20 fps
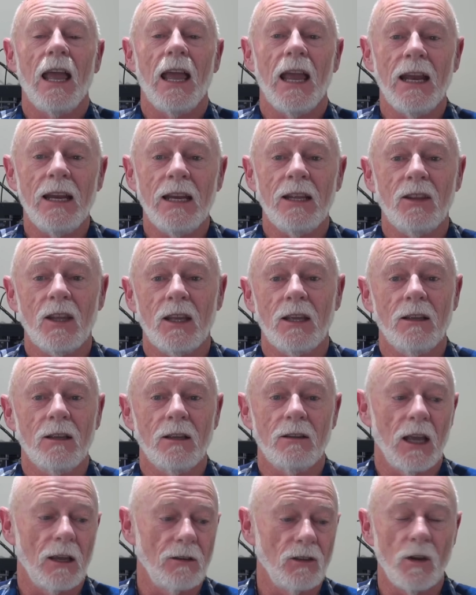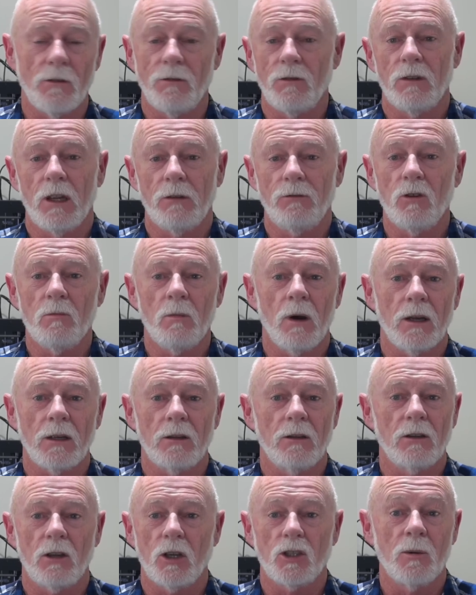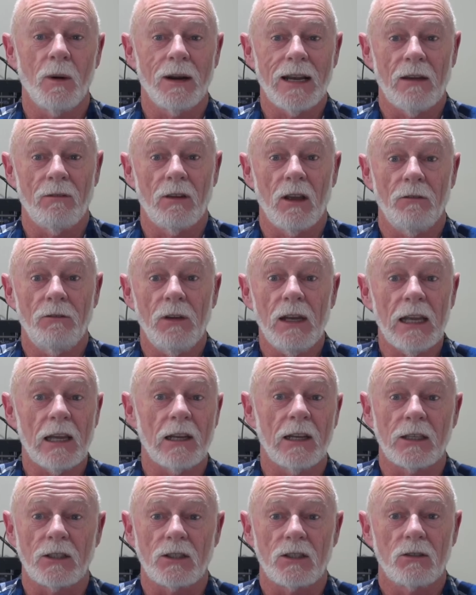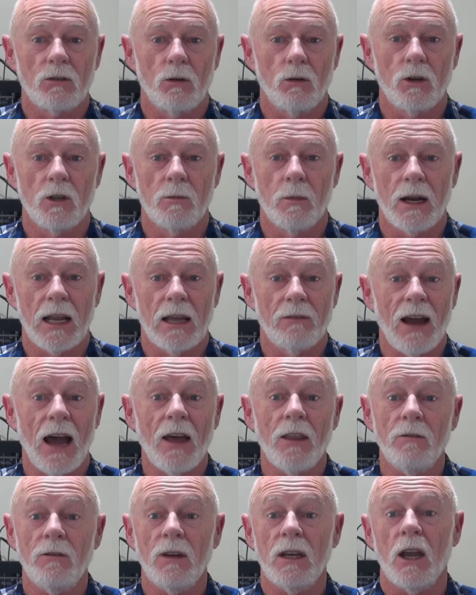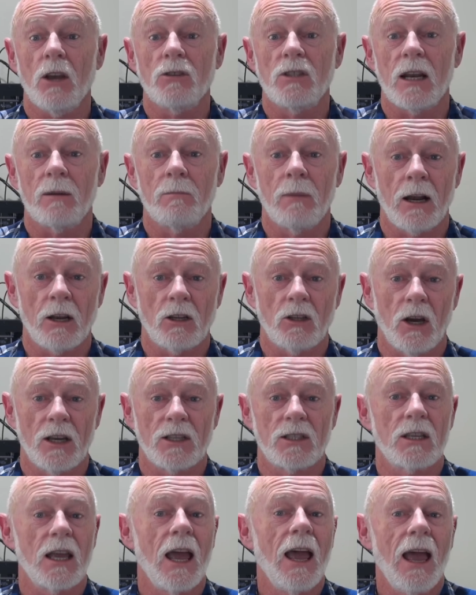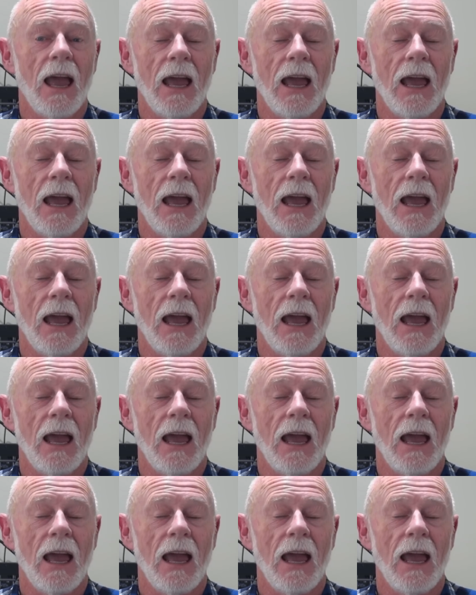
Anything, because you might have affiliate links, or you might have other videos that are monetized,